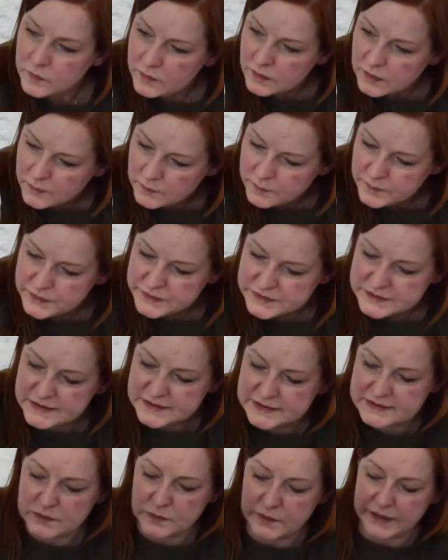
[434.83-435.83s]
I'll put
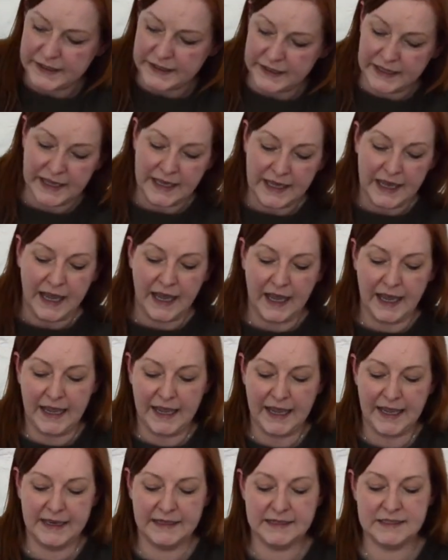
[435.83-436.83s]
this away,
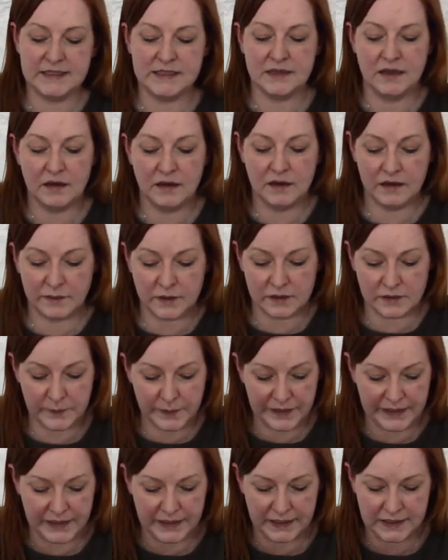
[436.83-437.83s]
and I'm going to
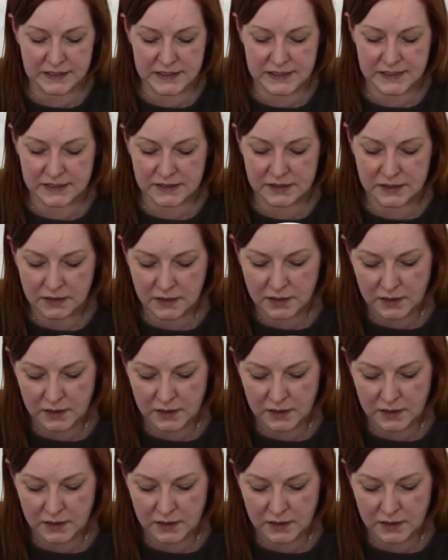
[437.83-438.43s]
paint